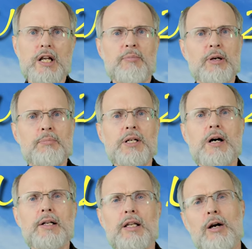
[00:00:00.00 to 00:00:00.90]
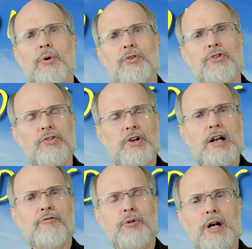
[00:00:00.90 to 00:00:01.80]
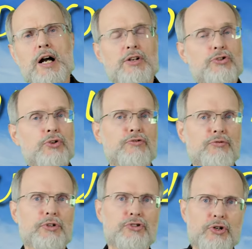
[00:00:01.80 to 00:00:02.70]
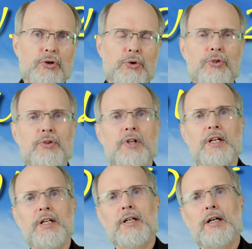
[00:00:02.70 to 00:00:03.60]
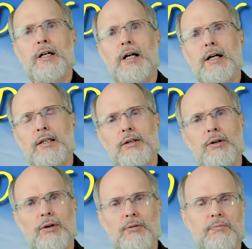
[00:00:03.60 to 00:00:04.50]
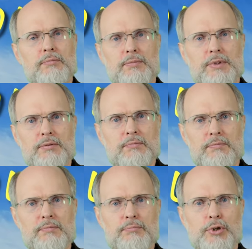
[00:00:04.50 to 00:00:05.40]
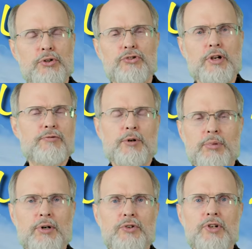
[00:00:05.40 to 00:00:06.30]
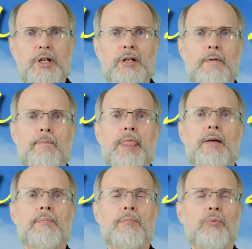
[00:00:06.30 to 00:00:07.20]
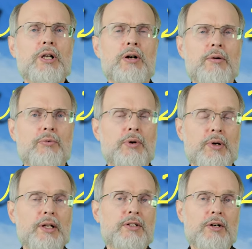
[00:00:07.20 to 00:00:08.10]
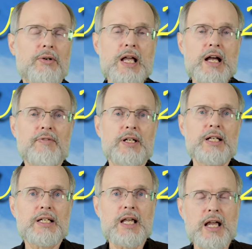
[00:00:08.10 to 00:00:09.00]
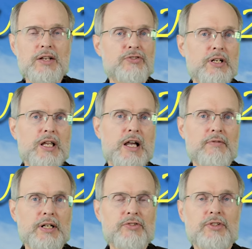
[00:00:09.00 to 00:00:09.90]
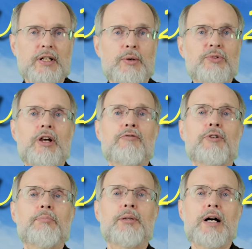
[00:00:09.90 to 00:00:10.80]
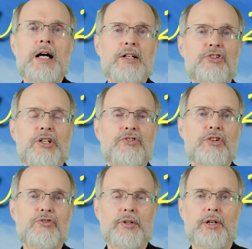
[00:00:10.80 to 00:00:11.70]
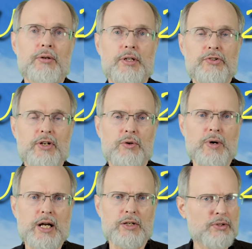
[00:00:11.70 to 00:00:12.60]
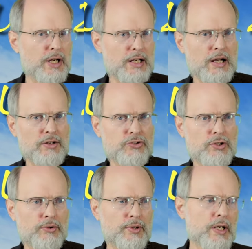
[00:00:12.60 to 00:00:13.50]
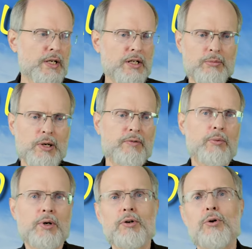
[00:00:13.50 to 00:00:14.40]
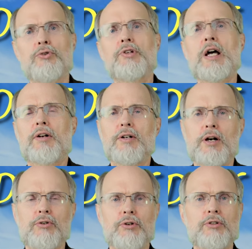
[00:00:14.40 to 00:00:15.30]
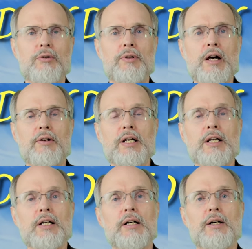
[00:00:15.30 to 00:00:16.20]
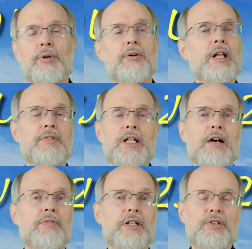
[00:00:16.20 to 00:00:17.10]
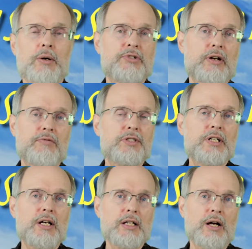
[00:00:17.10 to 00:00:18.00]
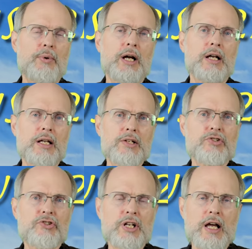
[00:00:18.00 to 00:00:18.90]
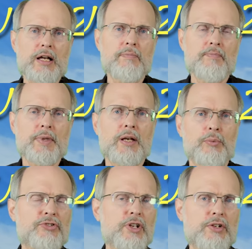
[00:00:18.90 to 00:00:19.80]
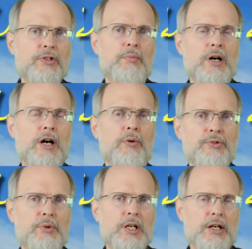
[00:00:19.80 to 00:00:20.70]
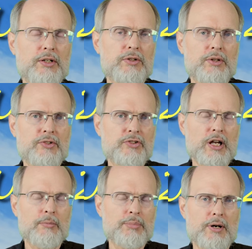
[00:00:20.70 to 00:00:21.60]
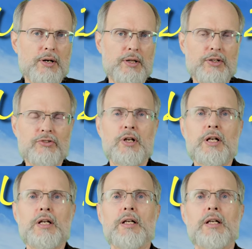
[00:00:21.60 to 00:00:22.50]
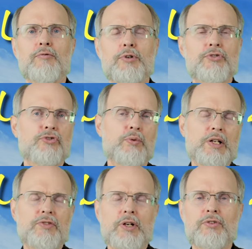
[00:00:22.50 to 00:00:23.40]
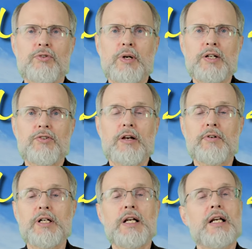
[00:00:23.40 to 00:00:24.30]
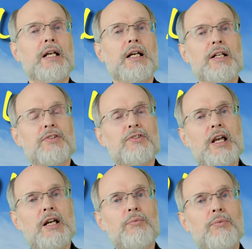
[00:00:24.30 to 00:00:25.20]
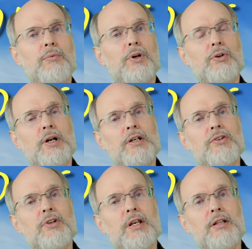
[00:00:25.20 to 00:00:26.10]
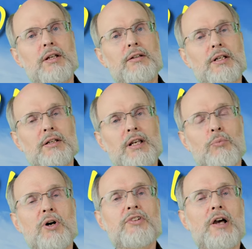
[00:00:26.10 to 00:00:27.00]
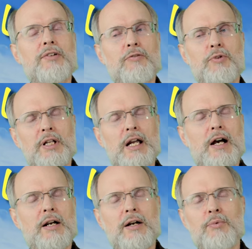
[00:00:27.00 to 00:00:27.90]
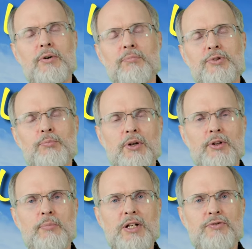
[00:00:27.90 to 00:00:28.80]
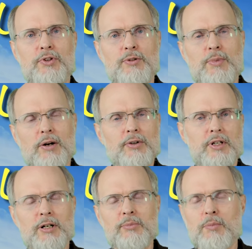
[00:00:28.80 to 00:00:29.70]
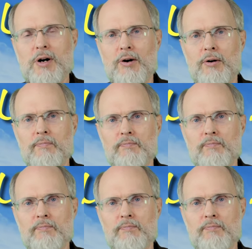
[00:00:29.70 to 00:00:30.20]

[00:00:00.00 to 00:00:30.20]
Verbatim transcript: But beyond that, where it says eye for an eye, tooth for a tooth, you know, bruising for bruising, we really don't have any case, any evidence that was ever applied in such a literalistic way. You knocked out his tooth? Come over here, we're going to hold you down and knock your tooth out. We don't have any evidence that was ever done that way. Instead, and we'll see it tomorrow as we kind of do the second part of this, in verses 26 and 27, instead we're going to see that it works out differently. I won't spill the beans for tomorrow. You get them tomorrow.